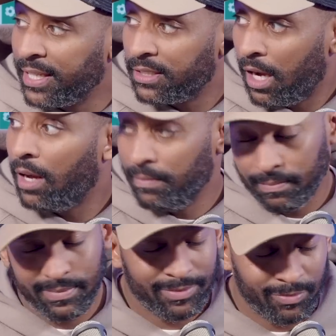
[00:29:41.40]
biggest uh,
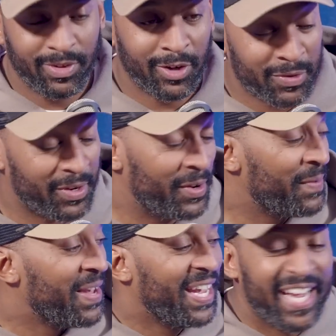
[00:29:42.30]
we lost one nil.
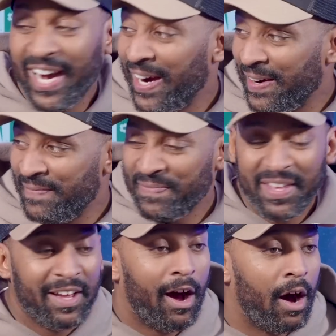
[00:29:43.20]
Um,
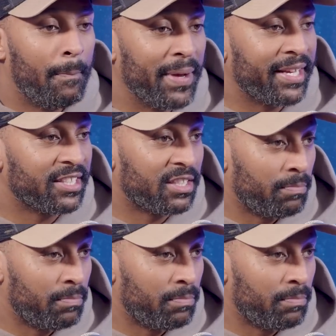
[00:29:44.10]
our biggest